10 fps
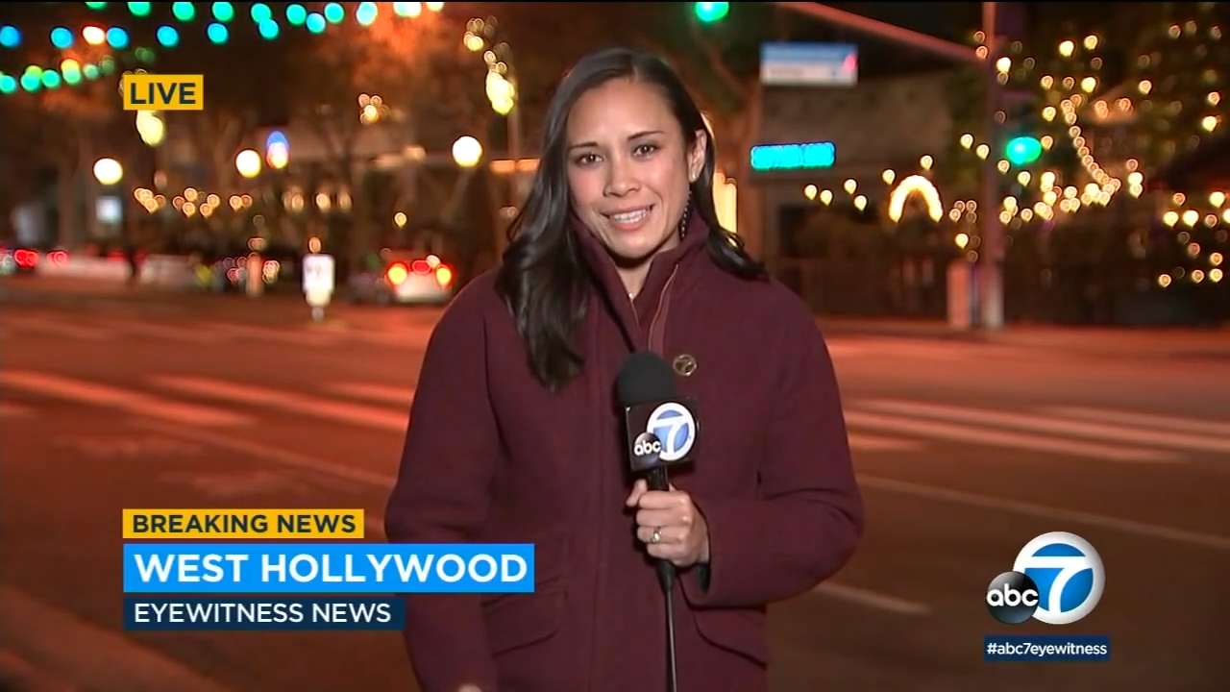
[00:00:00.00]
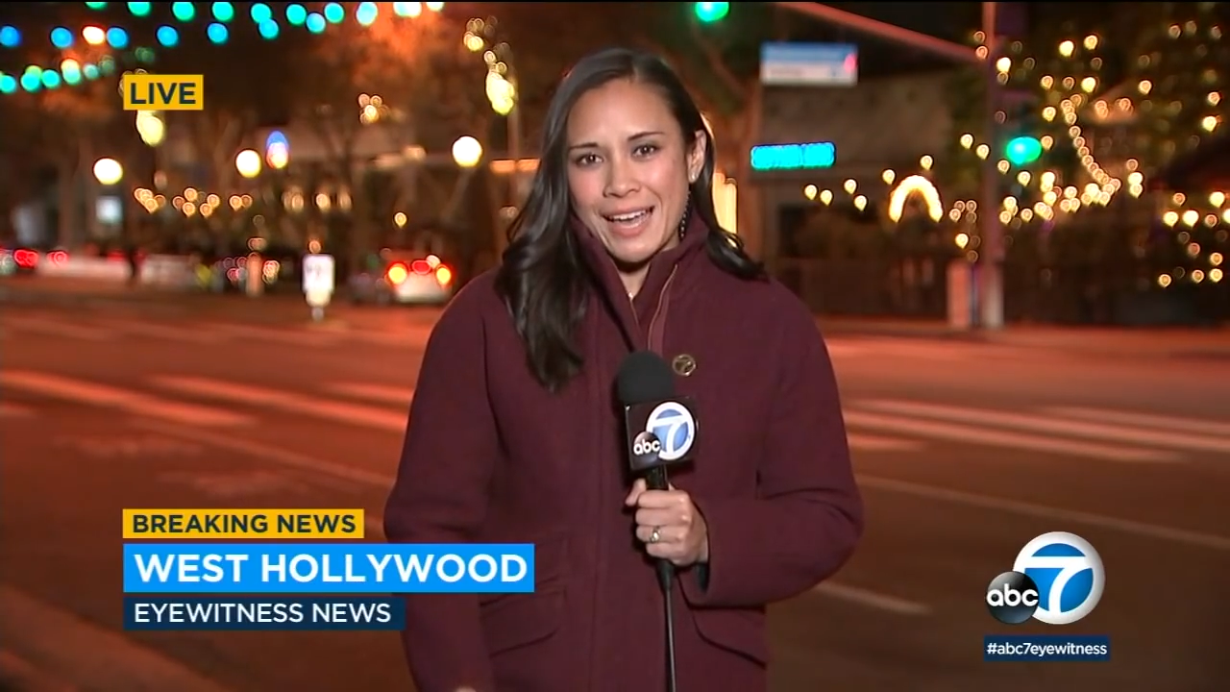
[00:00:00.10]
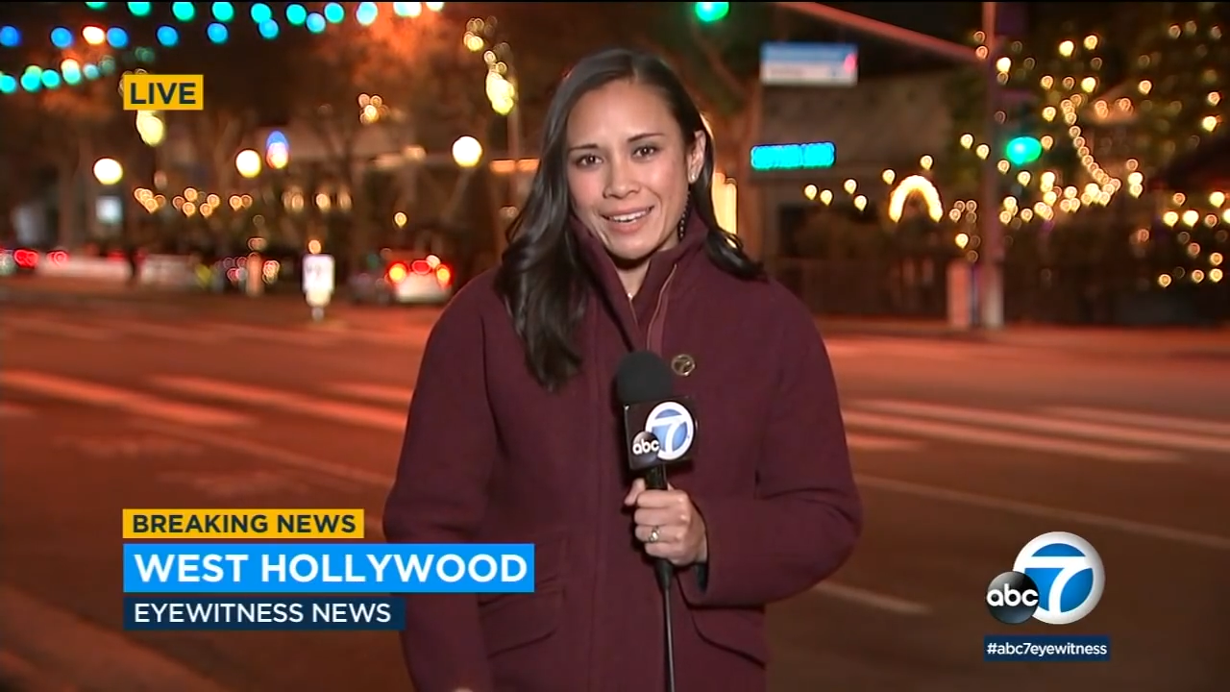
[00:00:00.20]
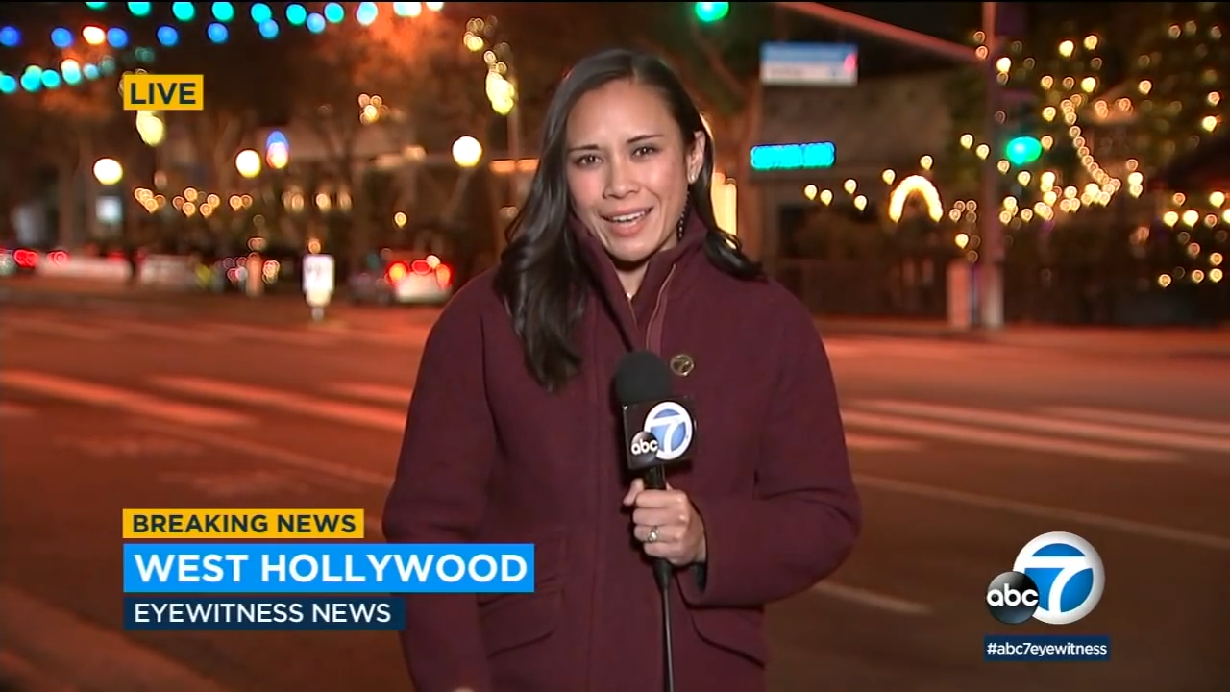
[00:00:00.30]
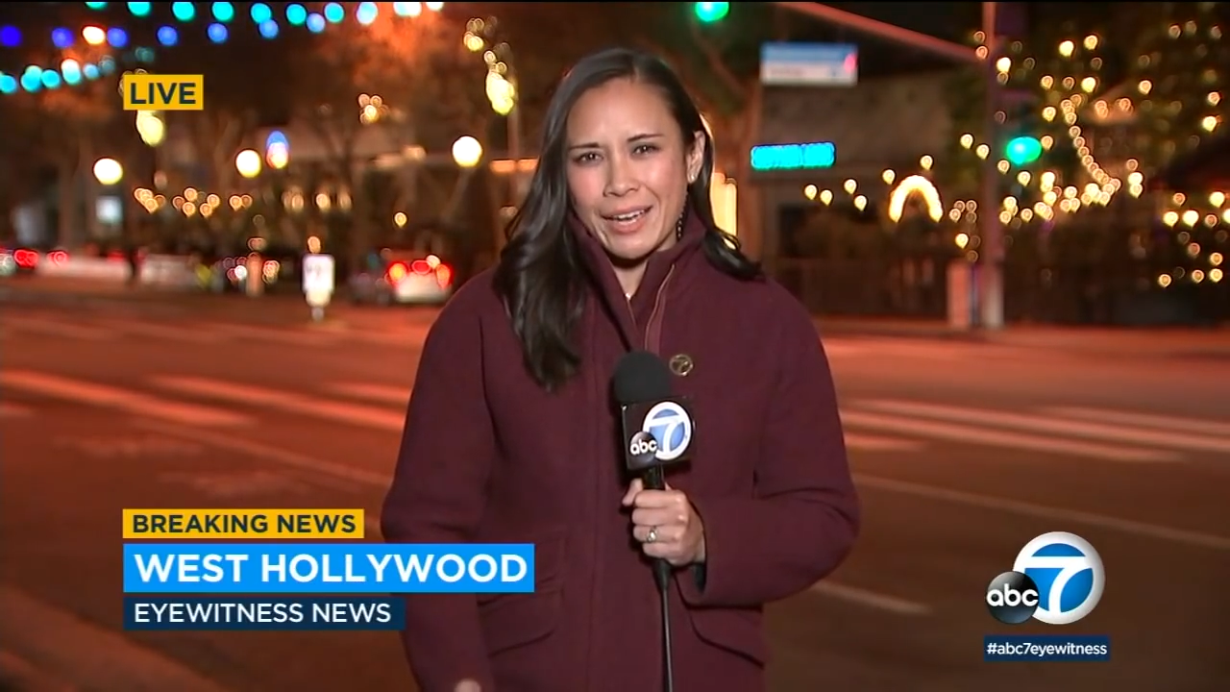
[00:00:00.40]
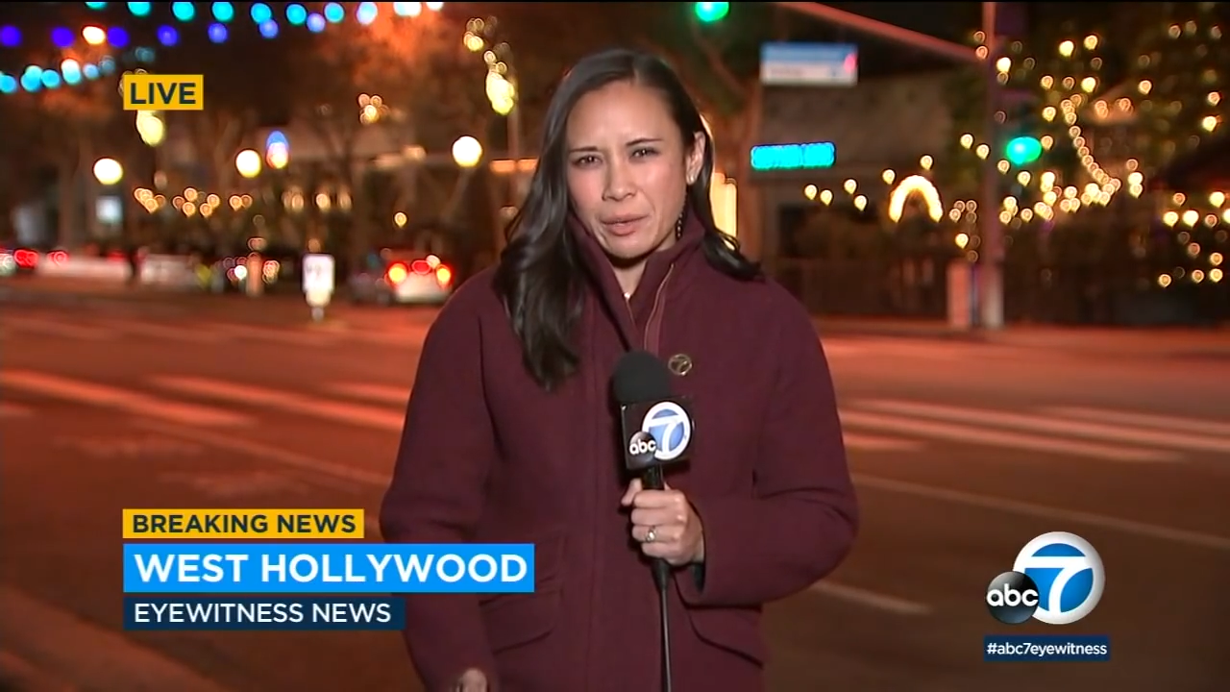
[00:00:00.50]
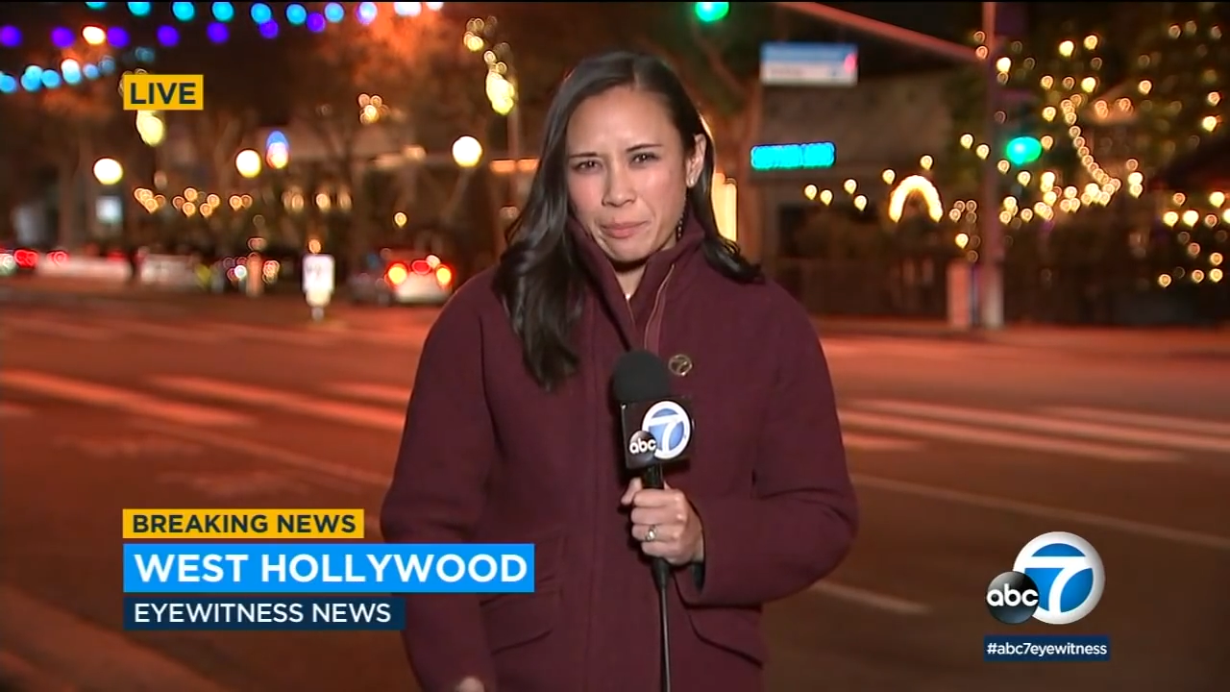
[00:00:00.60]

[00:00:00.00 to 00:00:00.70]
that night